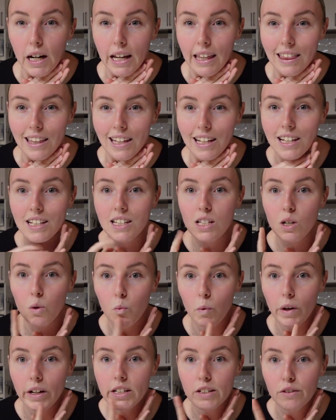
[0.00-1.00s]
I think it's a
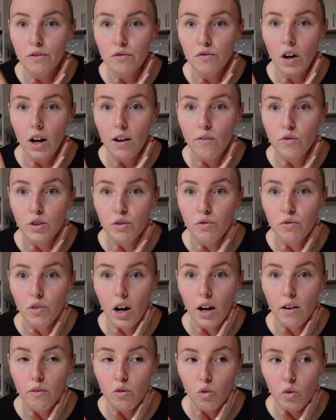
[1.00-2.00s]

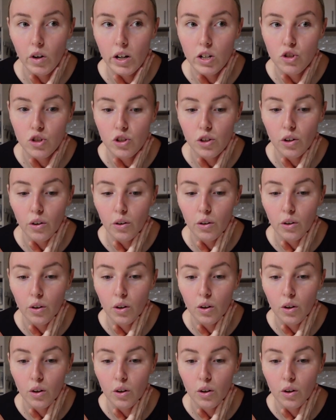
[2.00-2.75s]
1:5:5 ratio